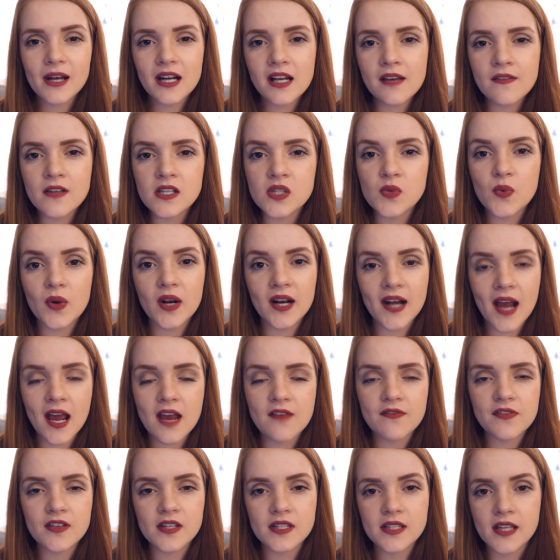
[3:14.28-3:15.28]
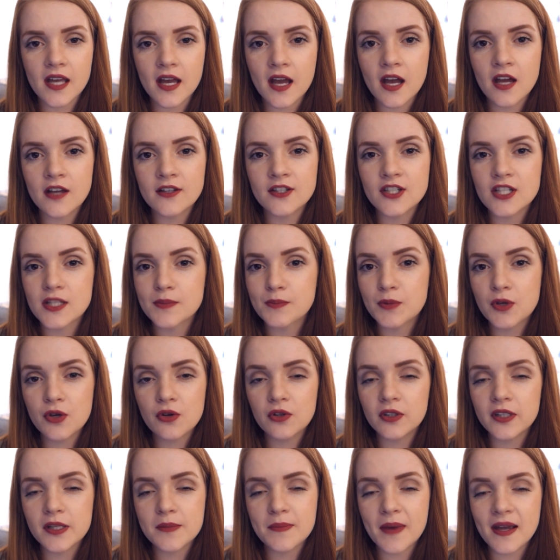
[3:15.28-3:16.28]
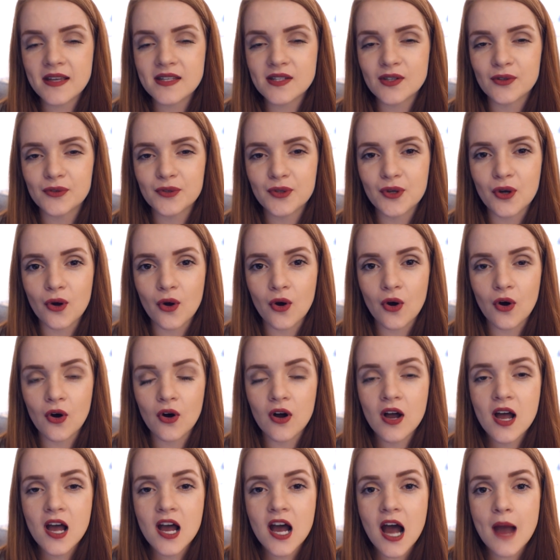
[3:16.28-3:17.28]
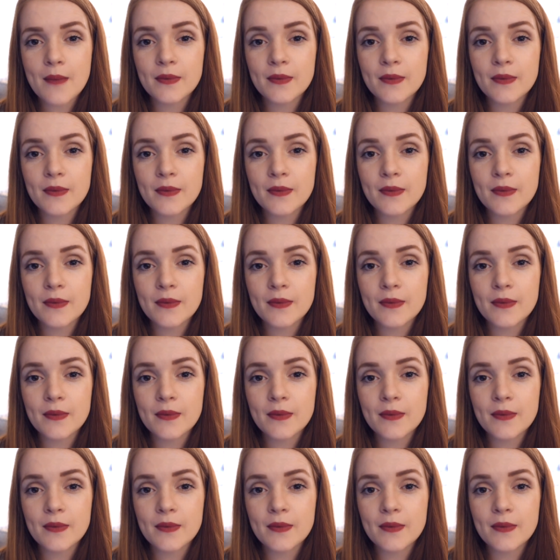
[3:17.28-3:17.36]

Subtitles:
gonna give this one an 8 for scare, just purely based on the gore.